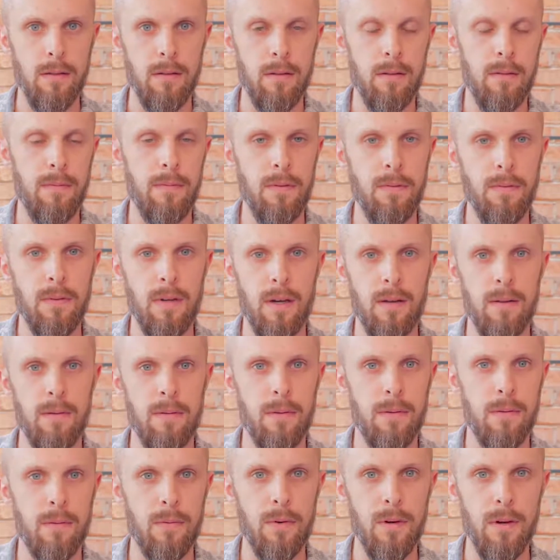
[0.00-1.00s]
if you've got
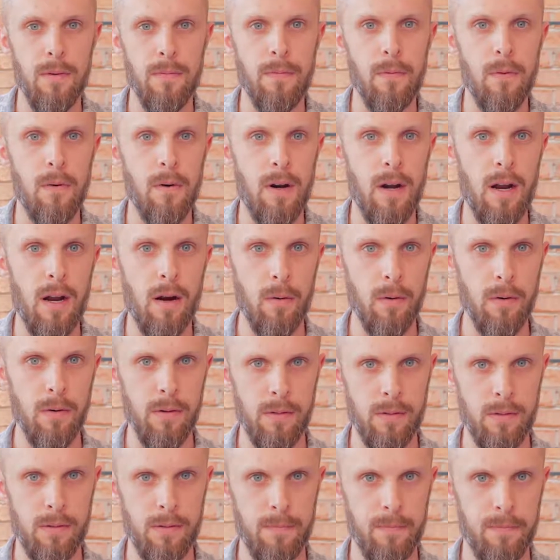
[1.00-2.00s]
3 or 4
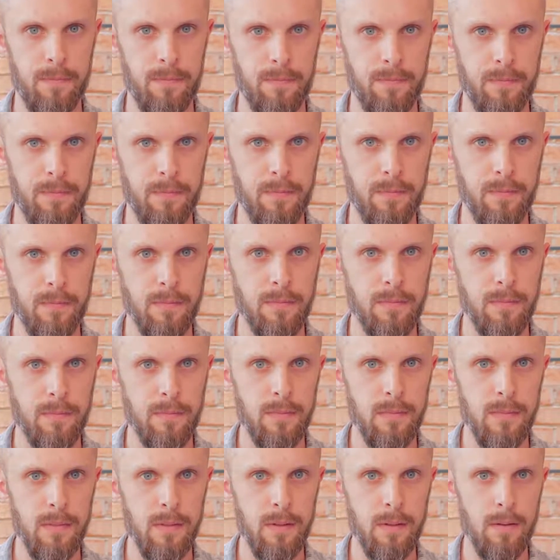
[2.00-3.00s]
hours
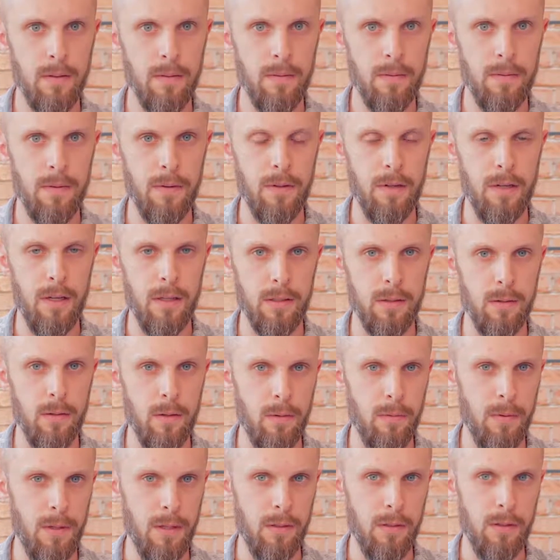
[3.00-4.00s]
for the next
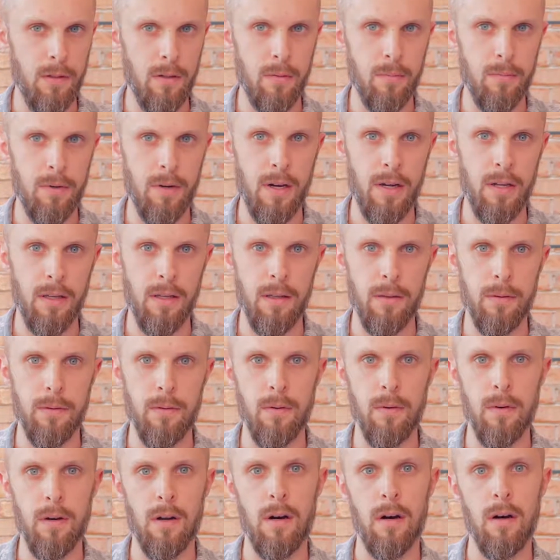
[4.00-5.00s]
3 weeks, you could probably get
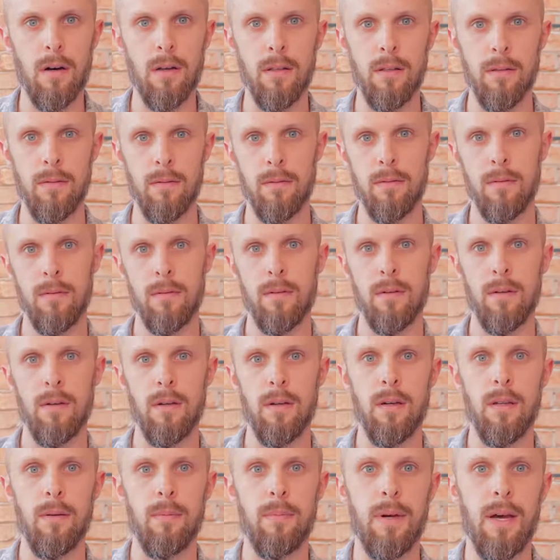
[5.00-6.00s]
through it all
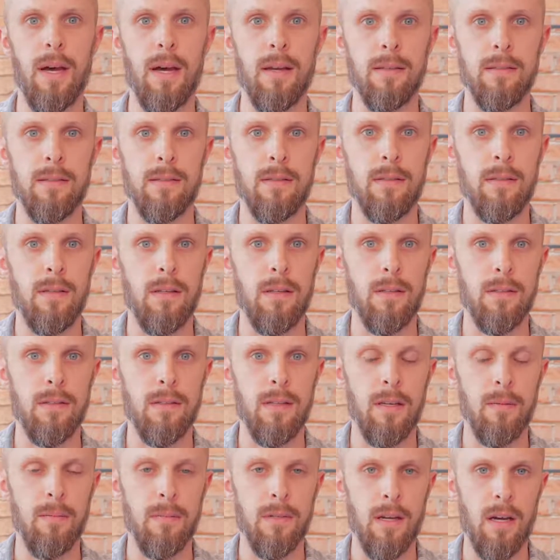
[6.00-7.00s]
and pass in the
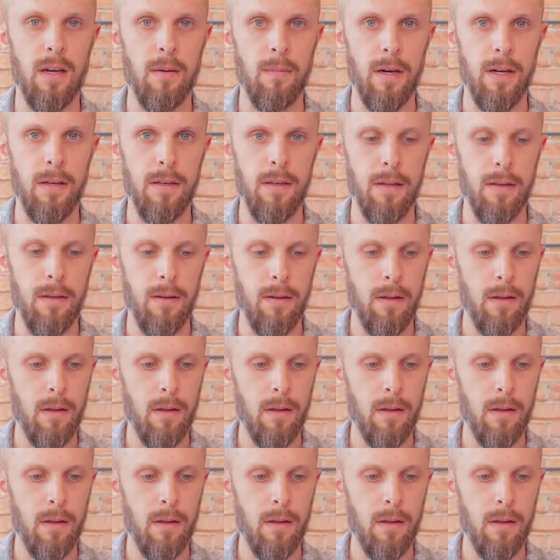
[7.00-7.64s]
same time I did.